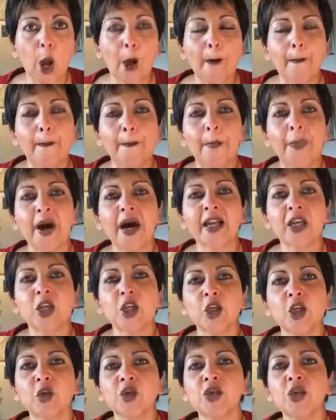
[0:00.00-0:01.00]
But
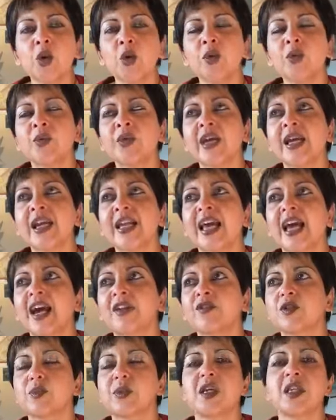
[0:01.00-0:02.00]
you don't really have
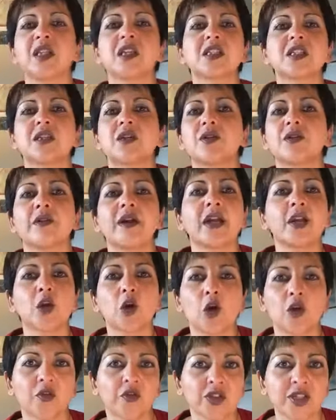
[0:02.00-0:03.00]
to be this great
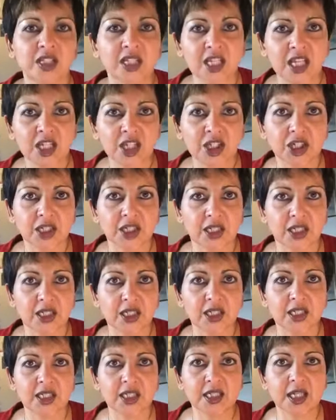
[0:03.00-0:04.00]

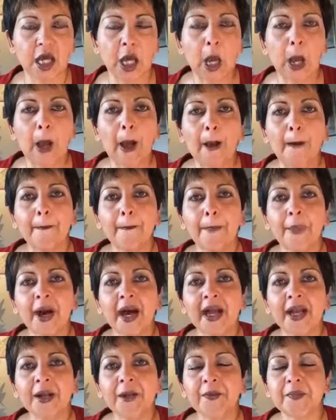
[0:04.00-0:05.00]
conversationalist.
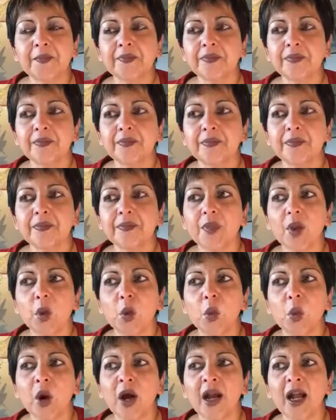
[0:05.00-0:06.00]
But
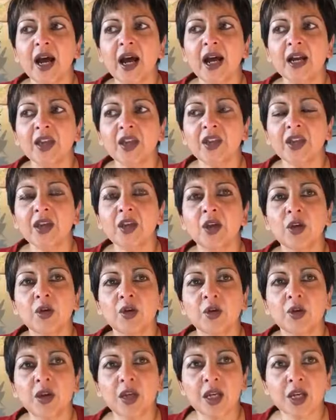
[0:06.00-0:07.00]
what I think you
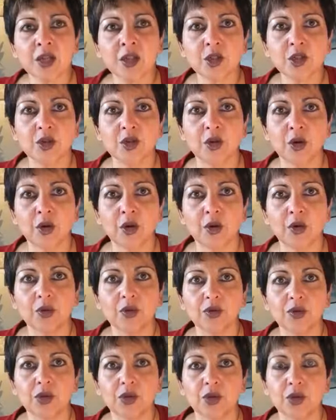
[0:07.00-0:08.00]
need to know
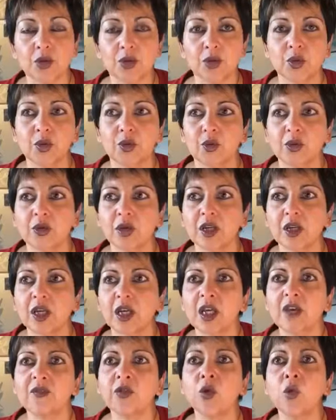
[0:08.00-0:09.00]
to do,
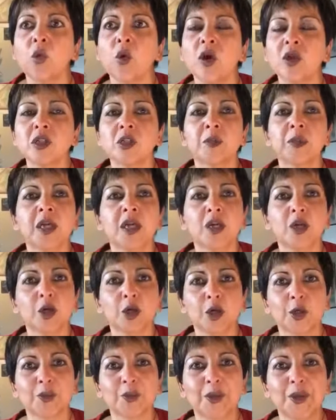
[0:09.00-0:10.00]
if you want to be a
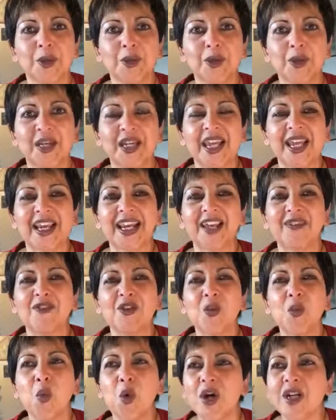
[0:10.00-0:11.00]
good communicator, if you
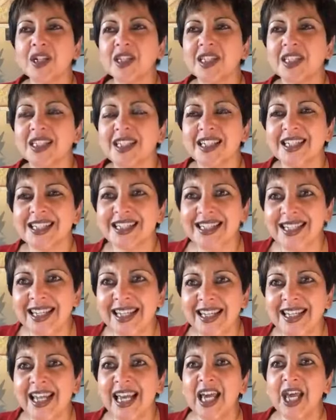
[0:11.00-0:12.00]
want to
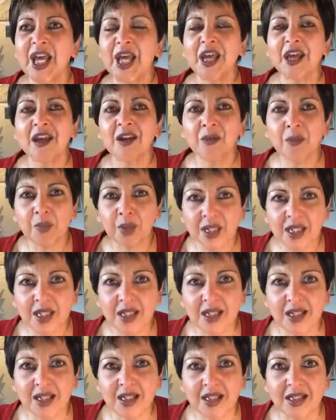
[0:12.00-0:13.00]
succeed in
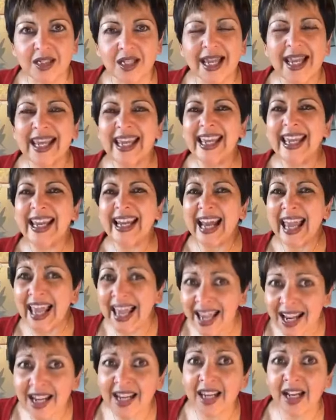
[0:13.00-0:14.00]
business, in
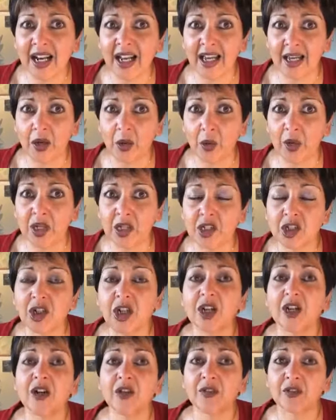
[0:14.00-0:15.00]
any language,
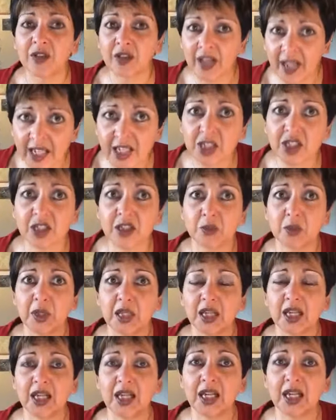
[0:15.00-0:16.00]
forget just being
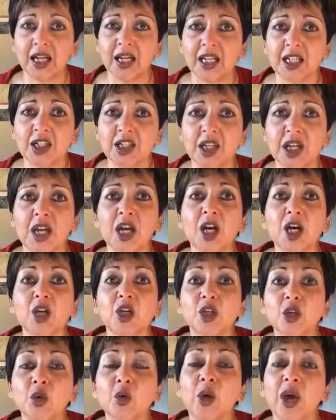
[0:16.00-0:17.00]
in English,
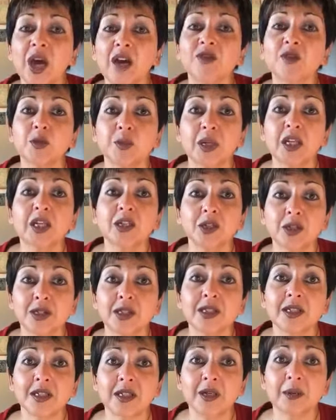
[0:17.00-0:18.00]
you have to be
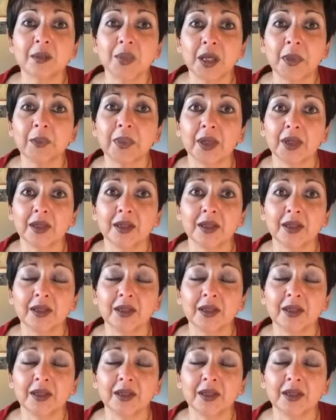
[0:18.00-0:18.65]
interested in people.